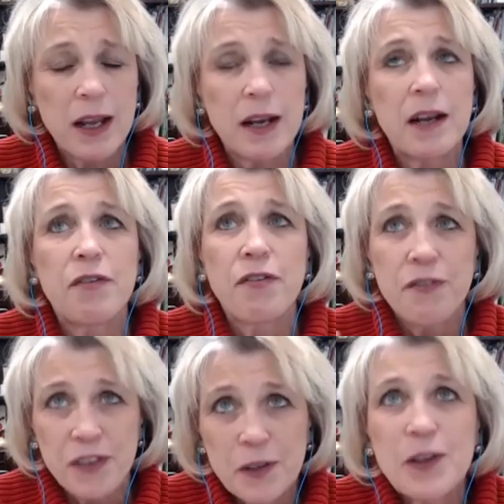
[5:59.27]
And I
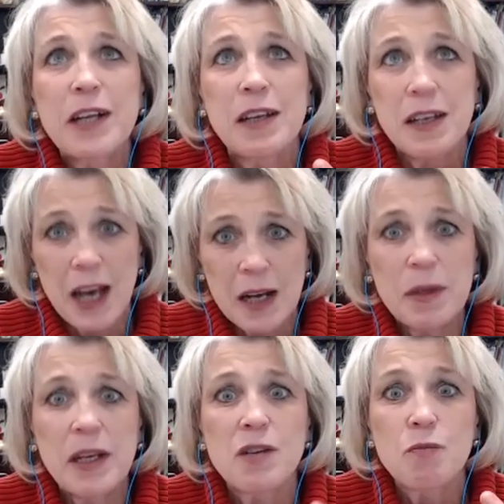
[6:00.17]
feel like the
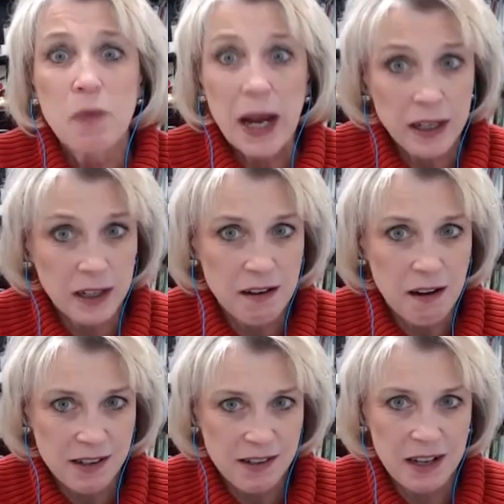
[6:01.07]
Academy is
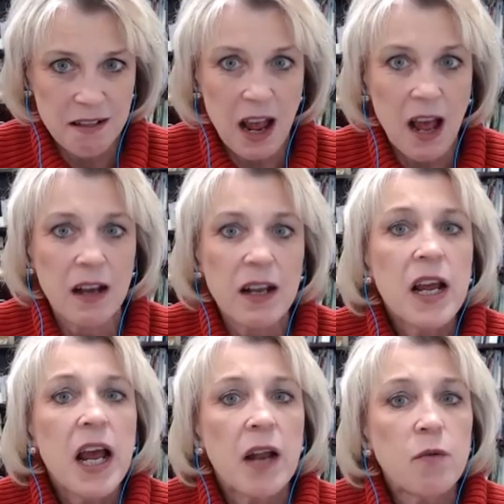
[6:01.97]
recognizing that
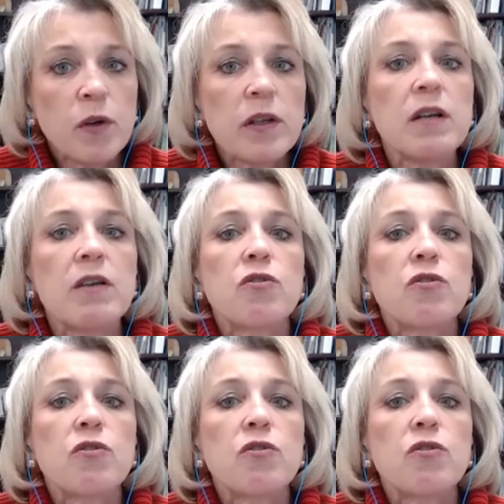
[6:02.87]
and really